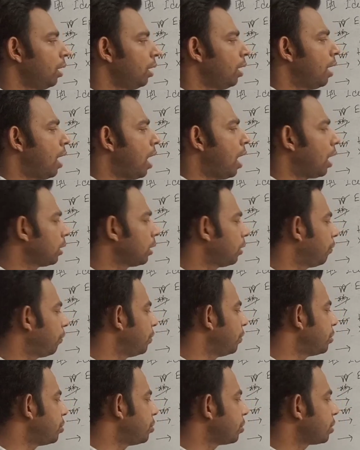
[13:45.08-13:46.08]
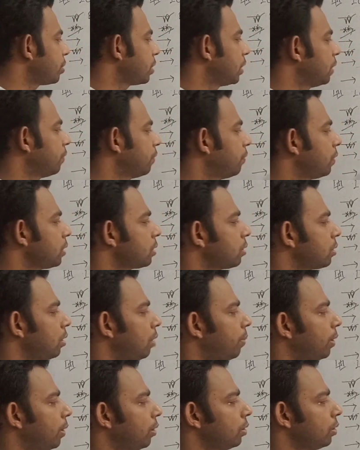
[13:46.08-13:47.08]
Another features, vascular
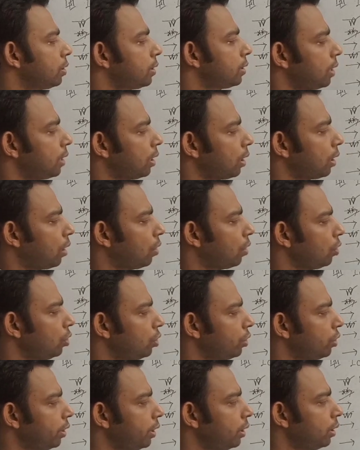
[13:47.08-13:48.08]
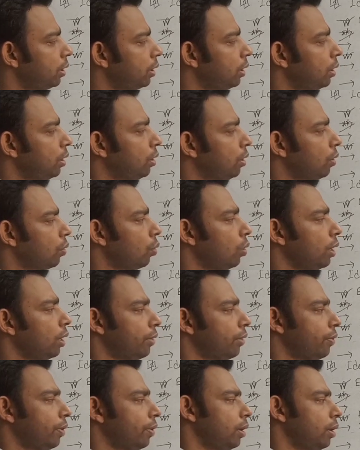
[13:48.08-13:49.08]
bundles are conjoined,
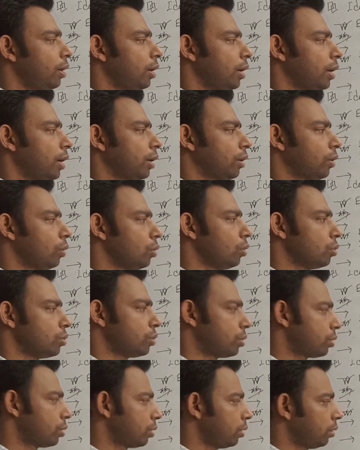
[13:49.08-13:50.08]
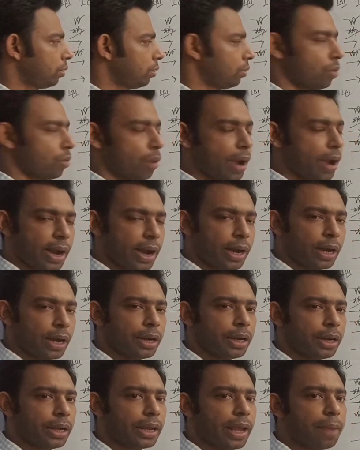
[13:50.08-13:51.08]
collateral and closed, where
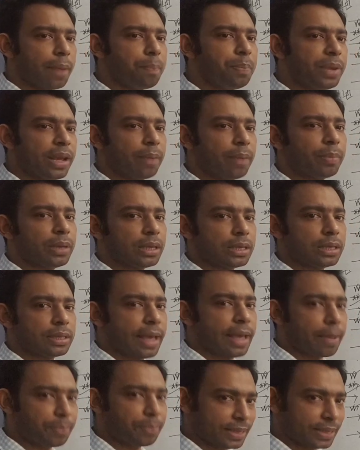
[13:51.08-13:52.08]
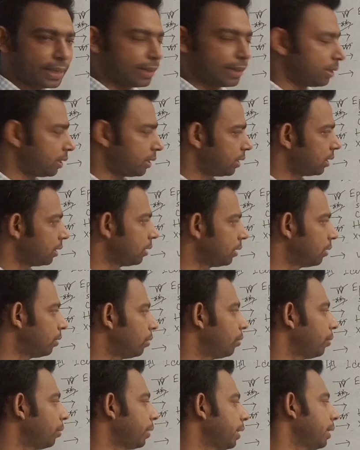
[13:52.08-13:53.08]
cambium is absent.
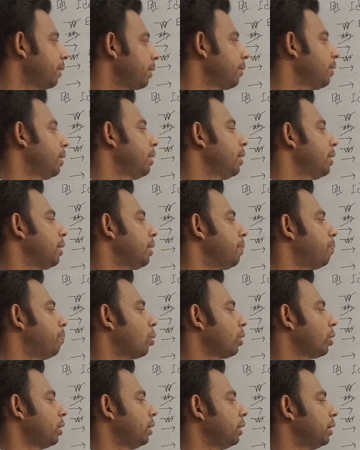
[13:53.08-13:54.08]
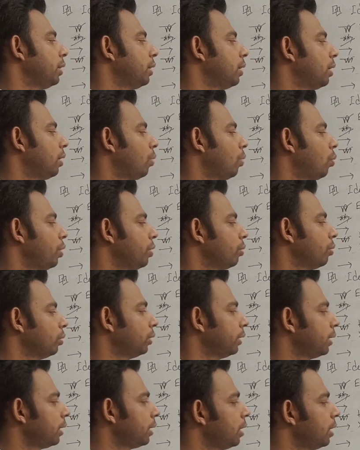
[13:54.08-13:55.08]
Okay, importantly going on
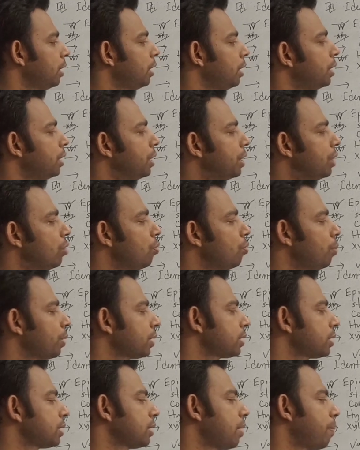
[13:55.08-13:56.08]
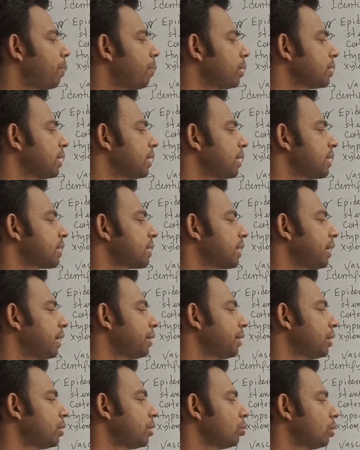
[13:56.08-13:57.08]
there. Numerous numbers and
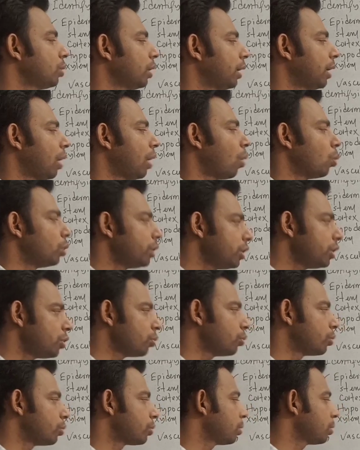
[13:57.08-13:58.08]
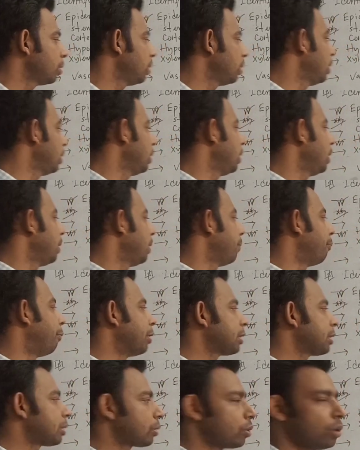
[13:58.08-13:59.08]
scattered to the ground tissues.
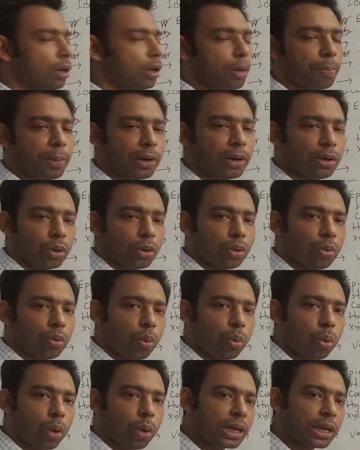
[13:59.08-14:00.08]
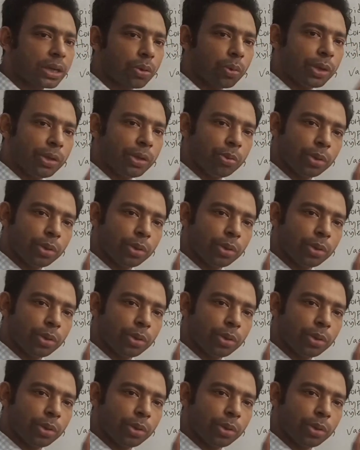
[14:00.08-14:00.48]
Vascular bundle, what we